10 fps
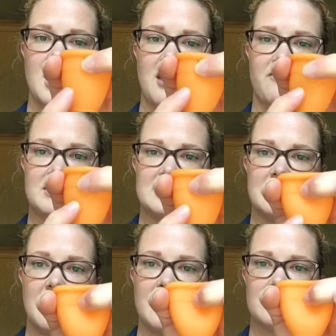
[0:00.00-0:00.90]
If it's
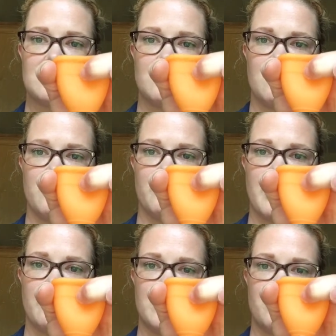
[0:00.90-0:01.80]
not inserted all the
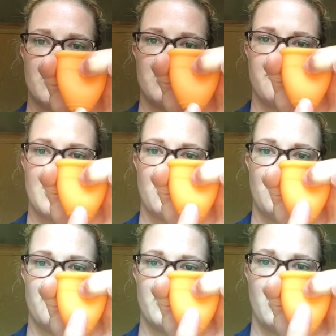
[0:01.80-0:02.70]
way, when you run your finger,
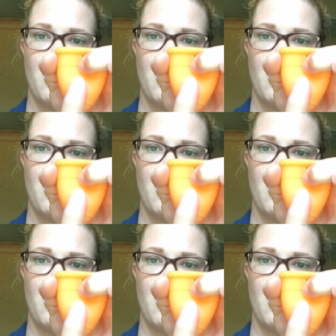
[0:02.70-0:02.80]
you'll feel,